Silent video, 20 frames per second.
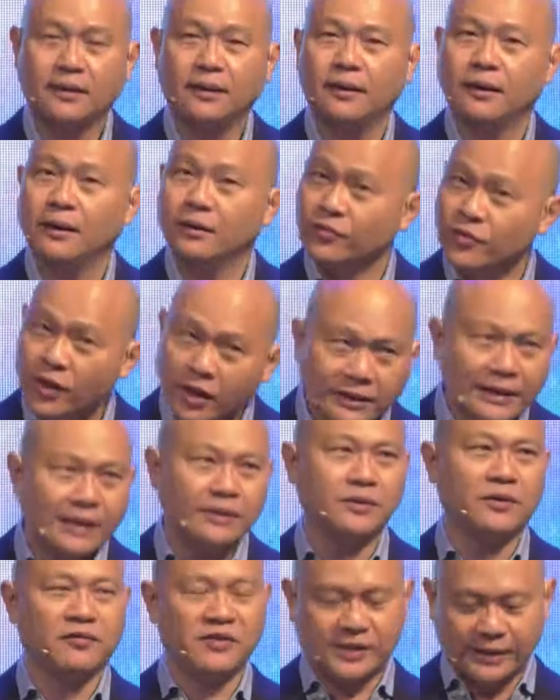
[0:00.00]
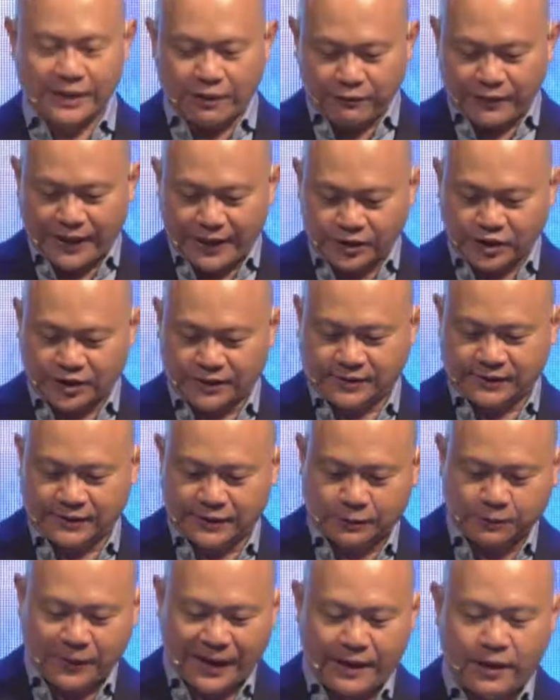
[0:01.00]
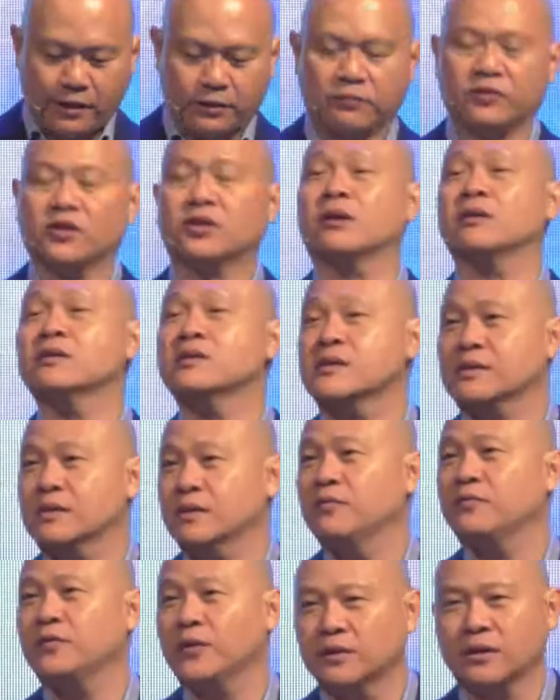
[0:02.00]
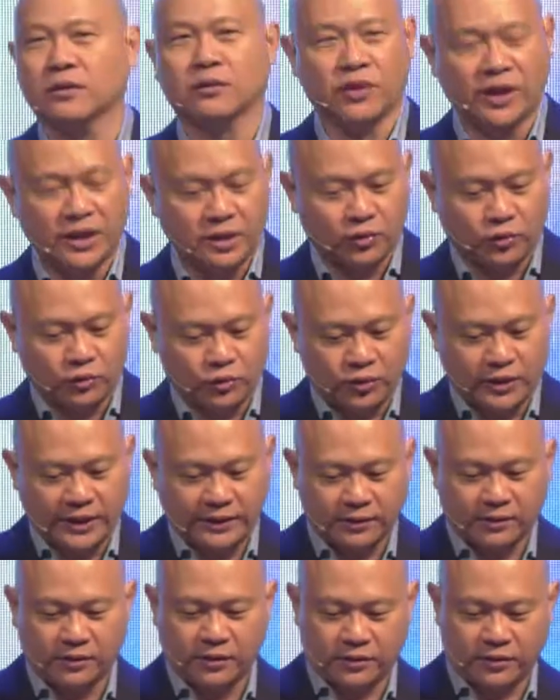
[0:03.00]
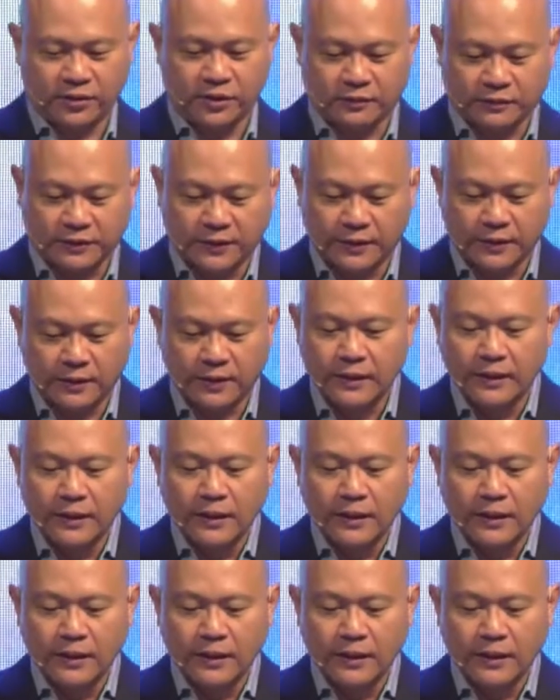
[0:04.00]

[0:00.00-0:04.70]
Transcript: not out of self-righteousness, but out of a concern for the greater good and the glory of God.